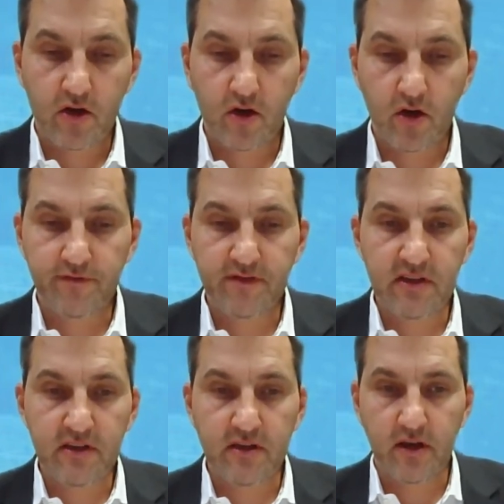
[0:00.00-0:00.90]
of
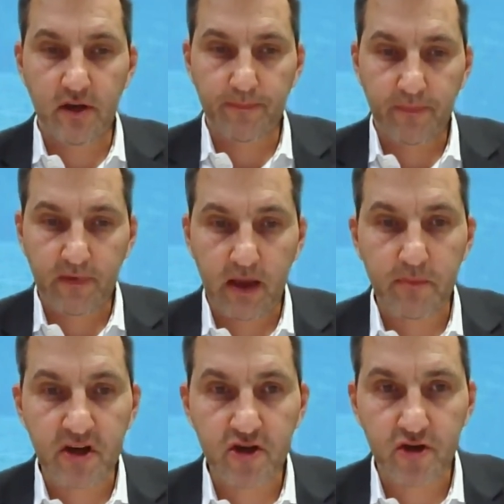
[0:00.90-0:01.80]
the
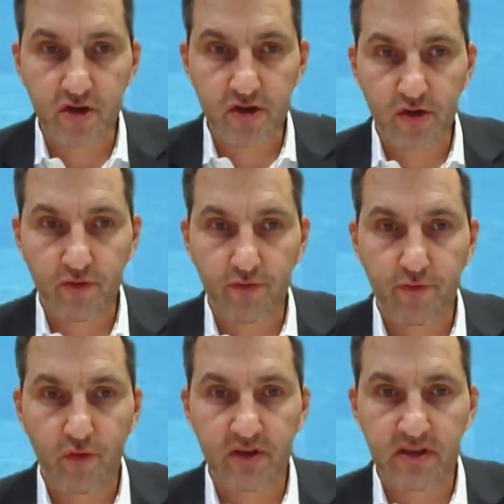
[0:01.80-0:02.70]
emissions
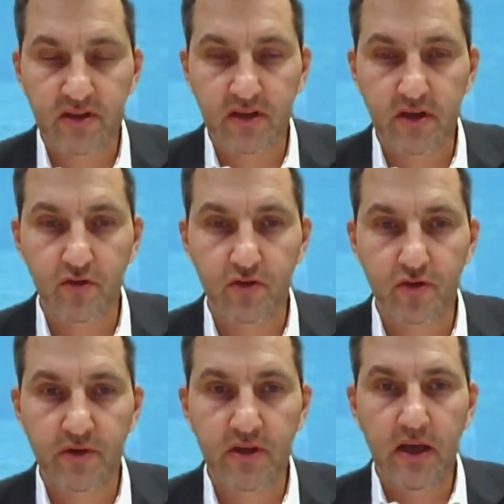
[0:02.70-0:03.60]
for this
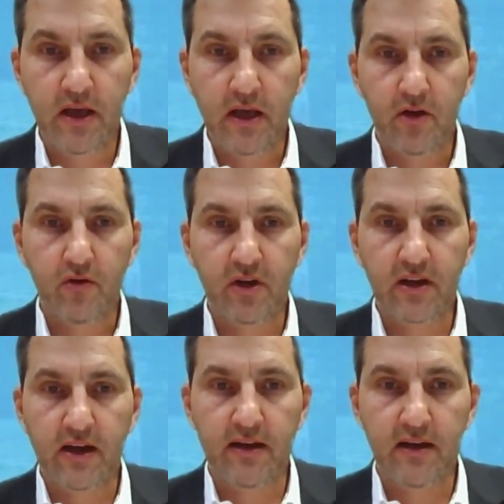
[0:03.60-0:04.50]
industry, you
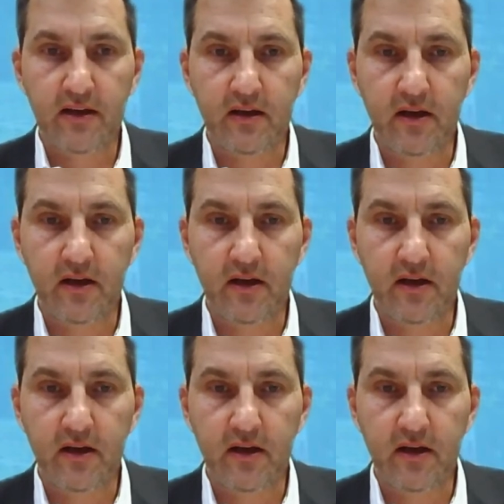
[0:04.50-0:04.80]
can